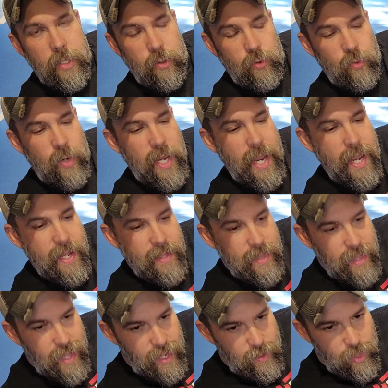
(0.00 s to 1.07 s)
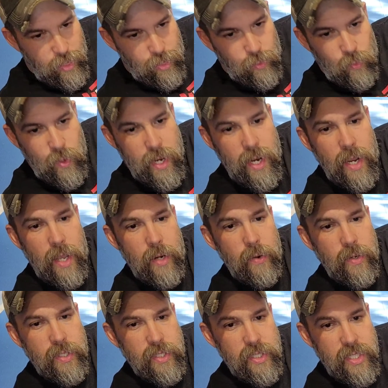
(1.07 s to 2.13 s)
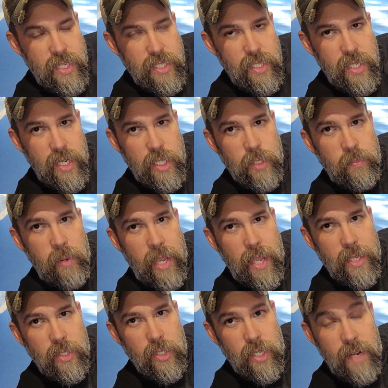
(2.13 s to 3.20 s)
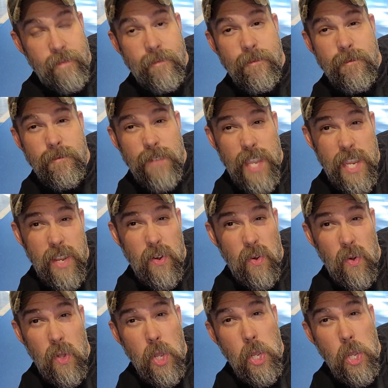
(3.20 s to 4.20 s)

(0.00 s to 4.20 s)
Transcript: Create that 360 expansion and feel